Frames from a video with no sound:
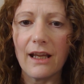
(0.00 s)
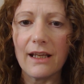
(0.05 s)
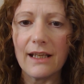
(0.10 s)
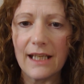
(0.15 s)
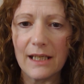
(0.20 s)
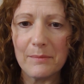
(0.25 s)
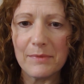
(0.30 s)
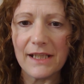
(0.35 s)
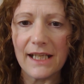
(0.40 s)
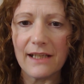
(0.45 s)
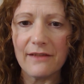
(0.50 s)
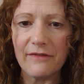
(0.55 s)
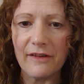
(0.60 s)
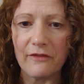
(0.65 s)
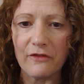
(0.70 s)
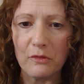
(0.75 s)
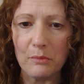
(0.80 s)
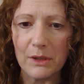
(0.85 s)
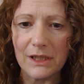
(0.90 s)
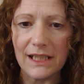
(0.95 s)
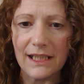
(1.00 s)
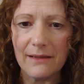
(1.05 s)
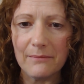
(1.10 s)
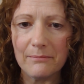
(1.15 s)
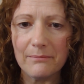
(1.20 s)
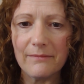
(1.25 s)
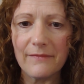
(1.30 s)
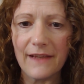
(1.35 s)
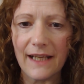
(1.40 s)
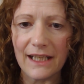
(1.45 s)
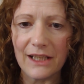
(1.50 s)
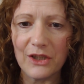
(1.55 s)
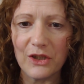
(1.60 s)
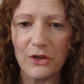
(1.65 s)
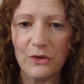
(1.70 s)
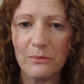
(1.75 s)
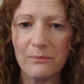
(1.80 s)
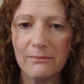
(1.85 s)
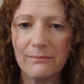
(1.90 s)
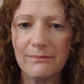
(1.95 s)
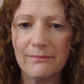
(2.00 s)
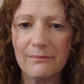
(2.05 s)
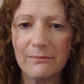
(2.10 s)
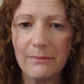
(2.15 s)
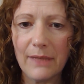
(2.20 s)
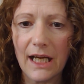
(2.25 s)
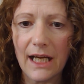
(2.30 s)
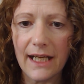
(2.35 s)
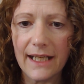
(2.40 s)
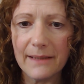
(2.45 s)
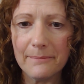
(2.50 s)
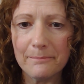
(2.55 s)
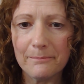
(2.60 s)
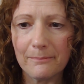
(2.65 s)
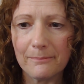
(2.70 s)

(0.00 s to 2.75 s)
Keep safe, everybody. Thank you. Bye.